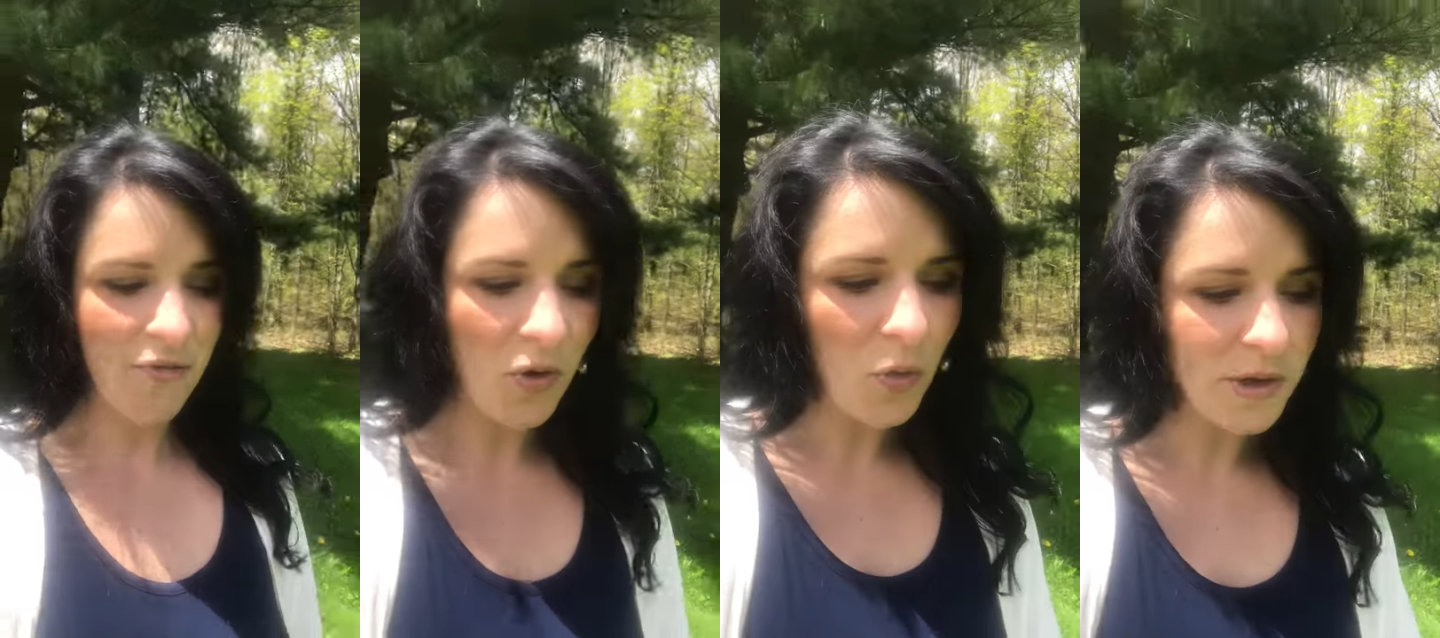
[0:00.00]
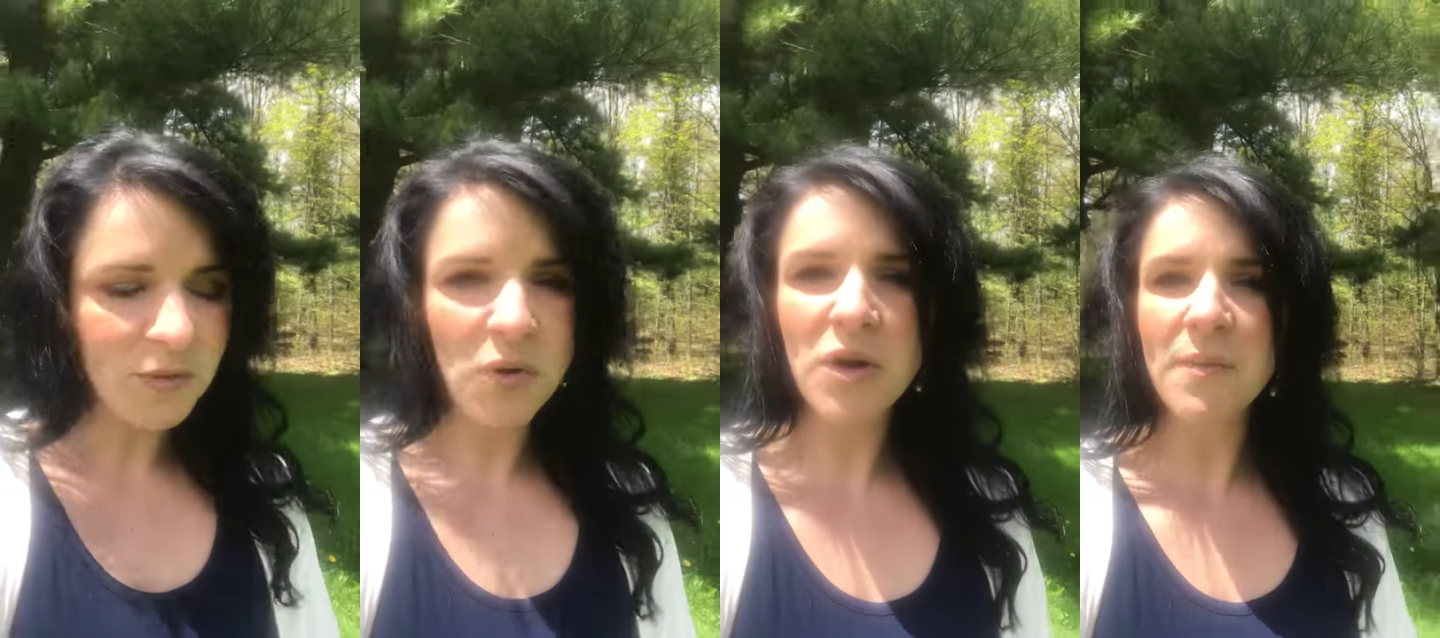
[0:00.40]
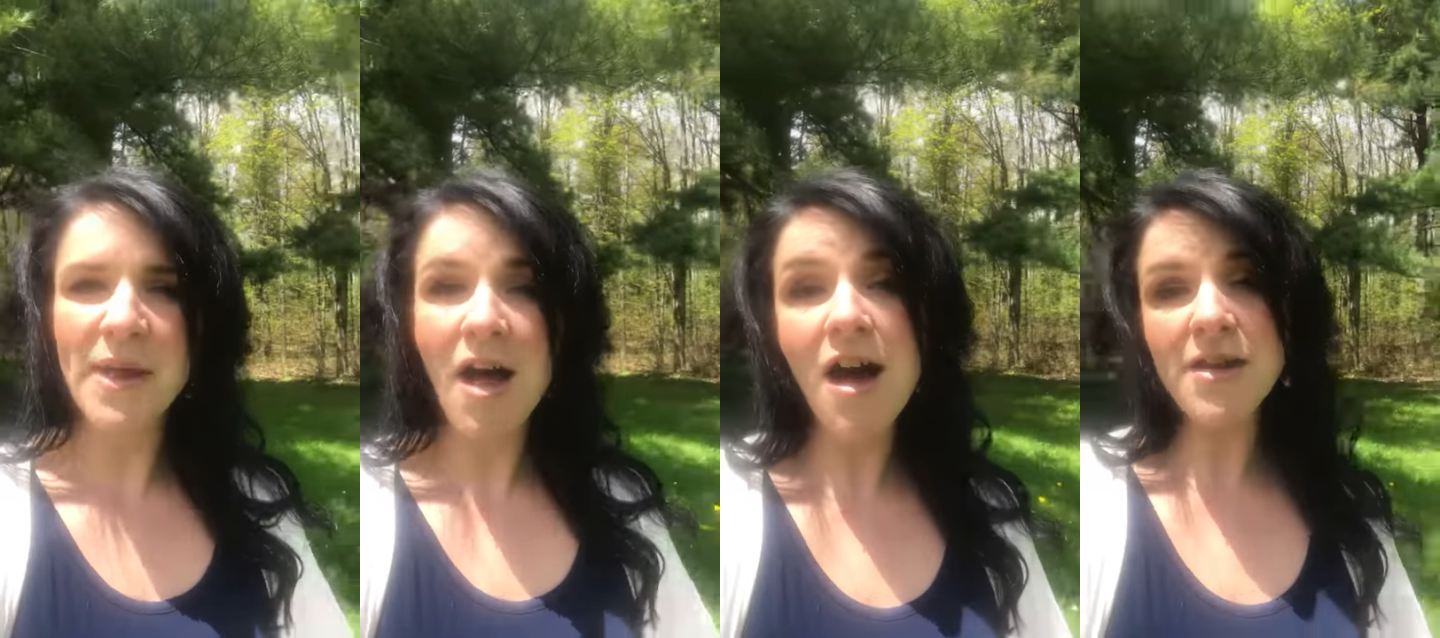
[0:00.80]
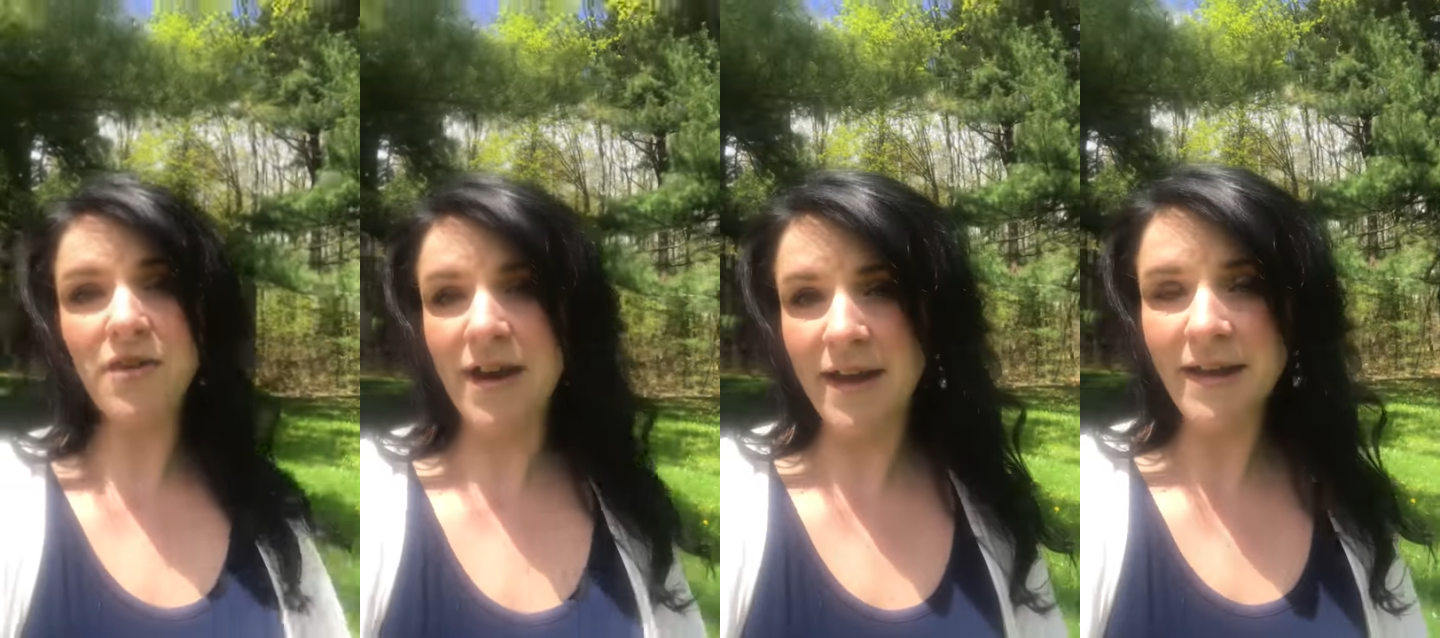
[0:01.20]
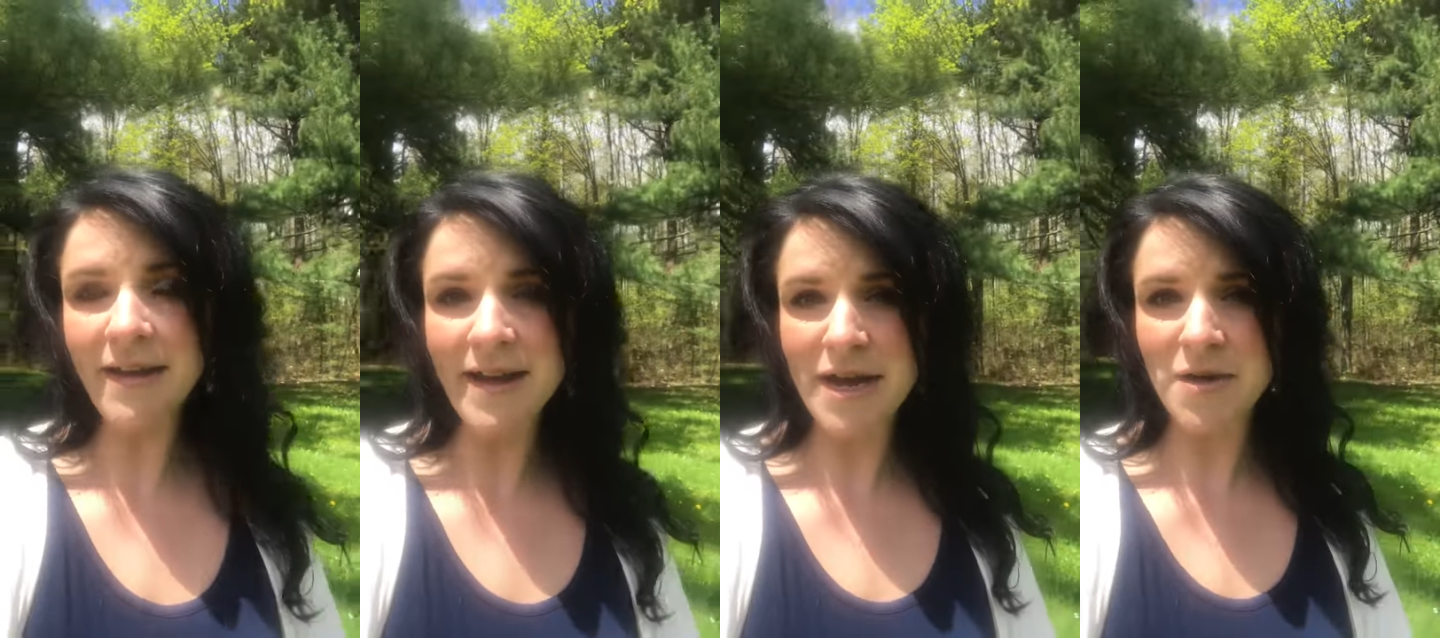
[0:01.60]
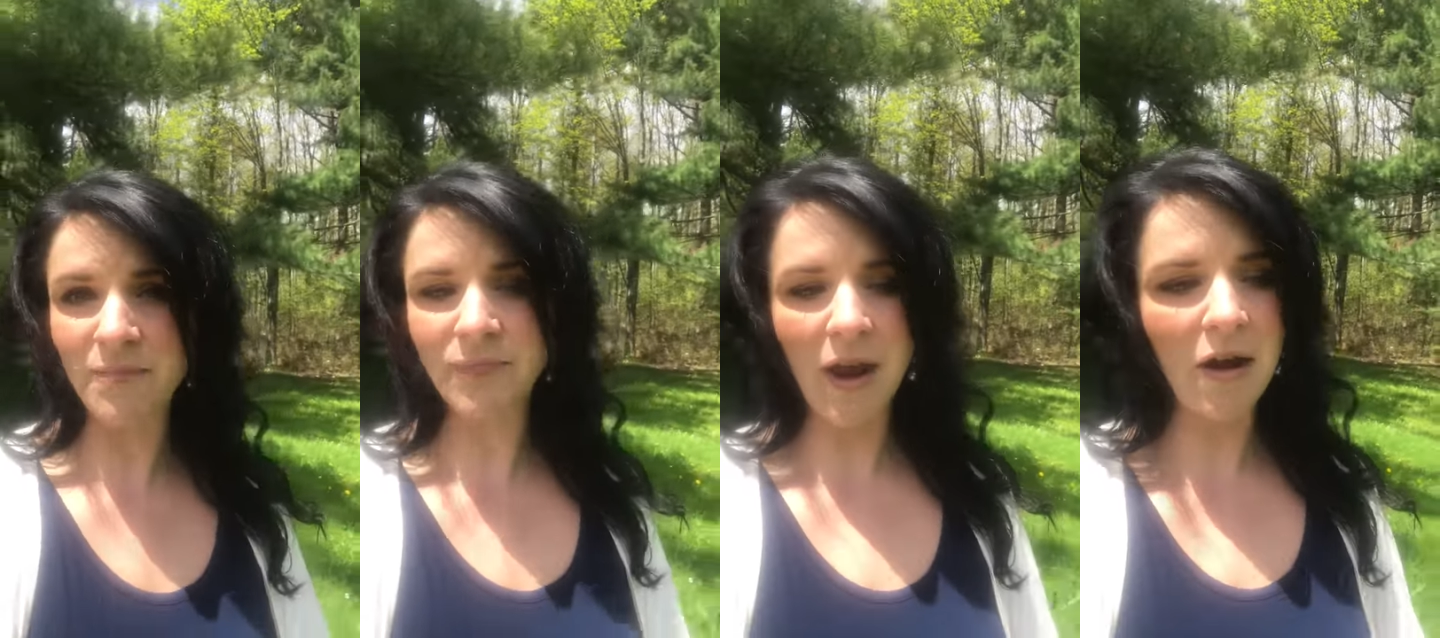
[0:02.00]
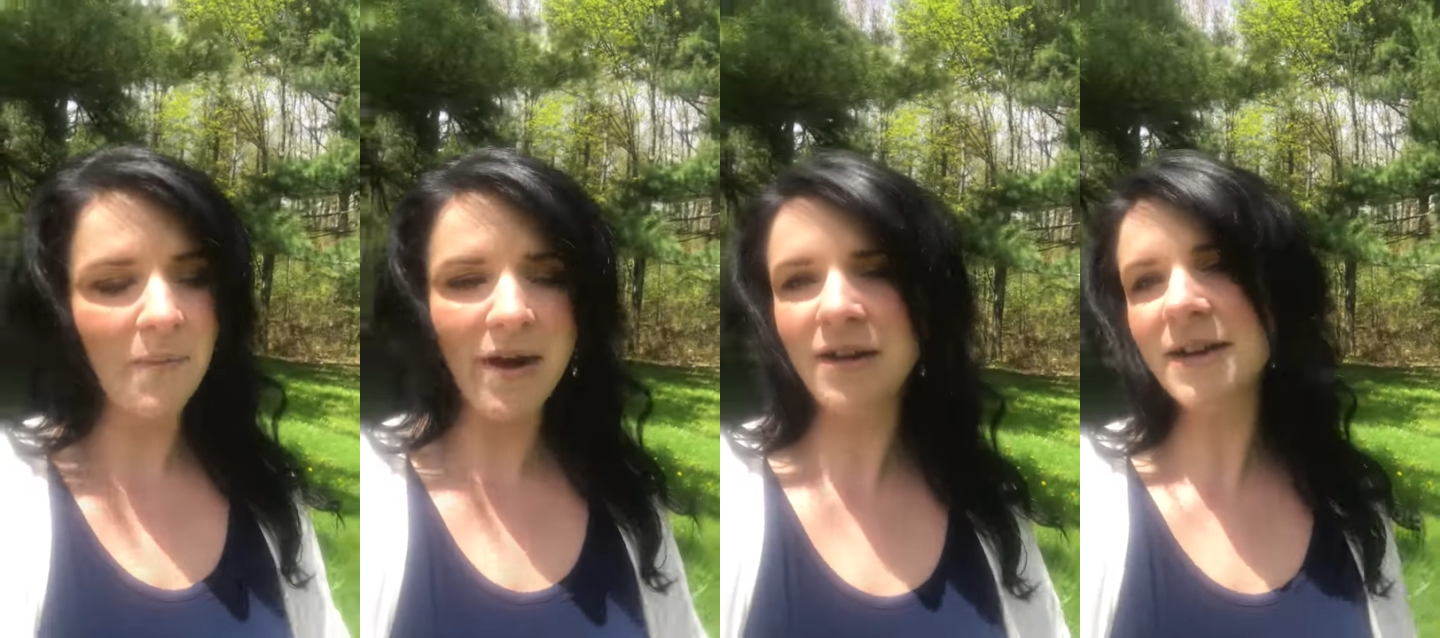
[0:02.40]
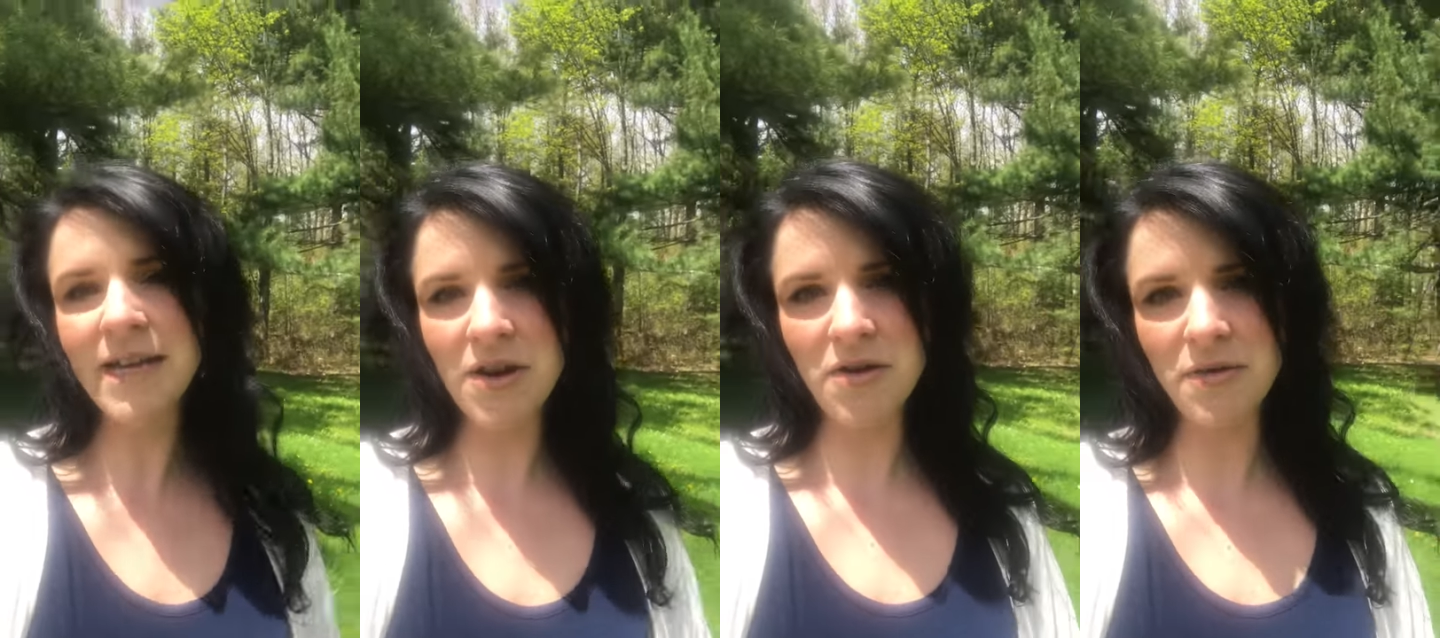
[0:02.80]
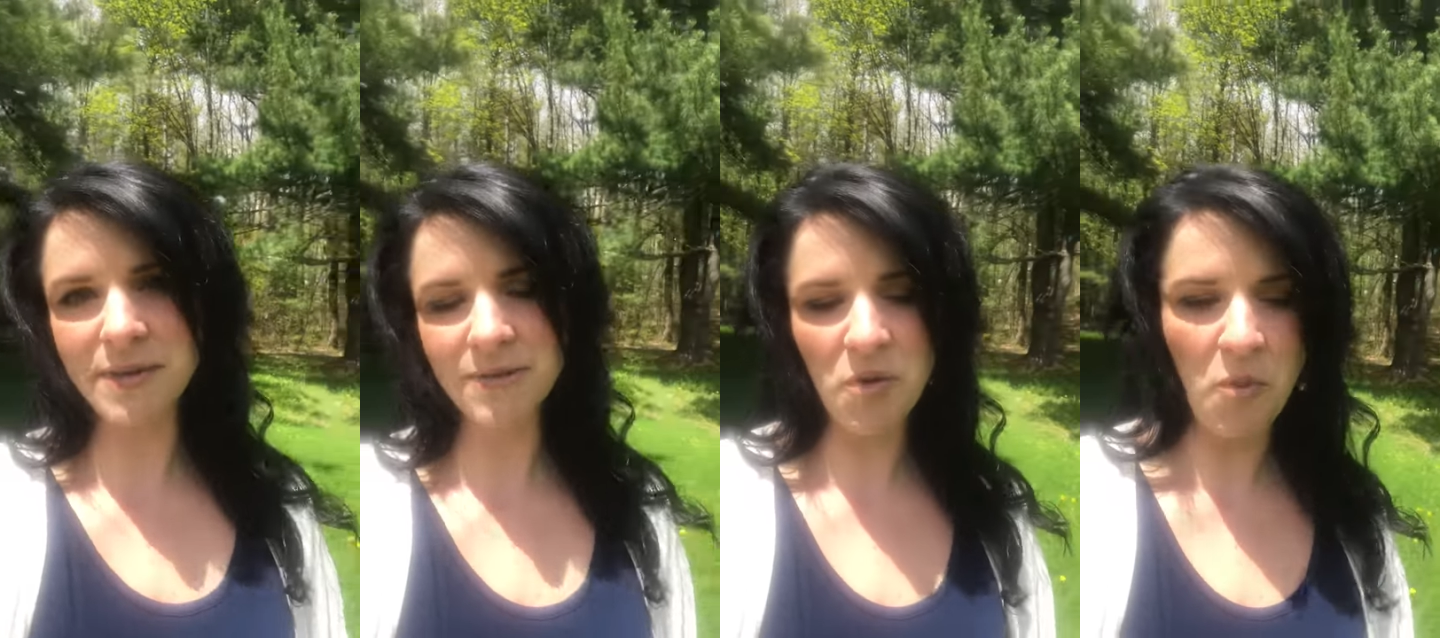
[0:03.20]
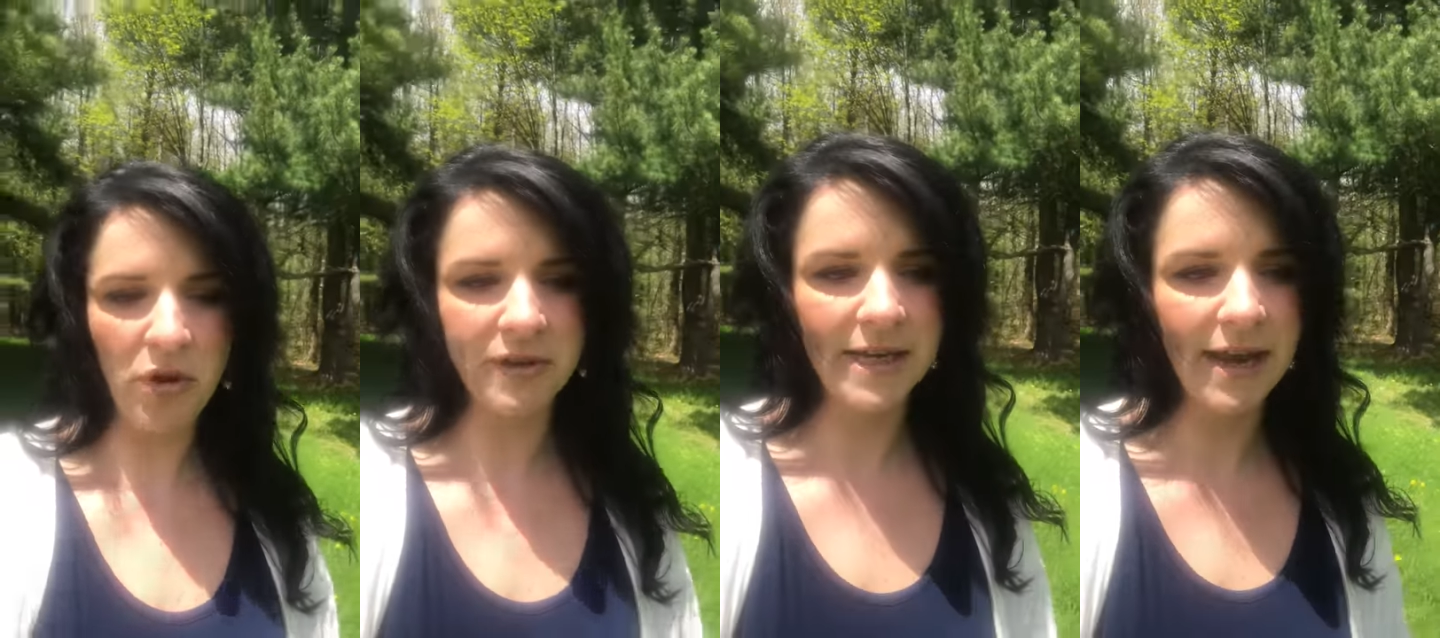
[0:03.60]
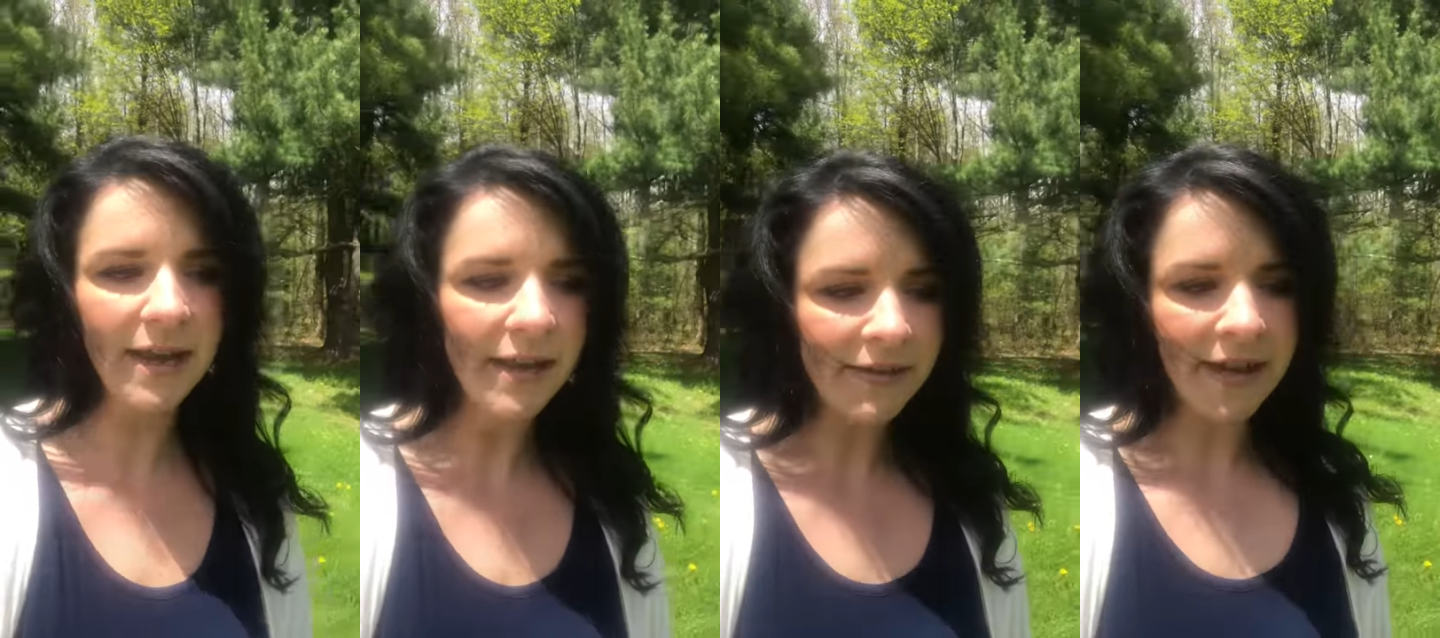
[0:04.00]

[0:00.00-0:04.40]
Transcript: Of course, we're going to be honoring um, our American heroes at Memorial Day.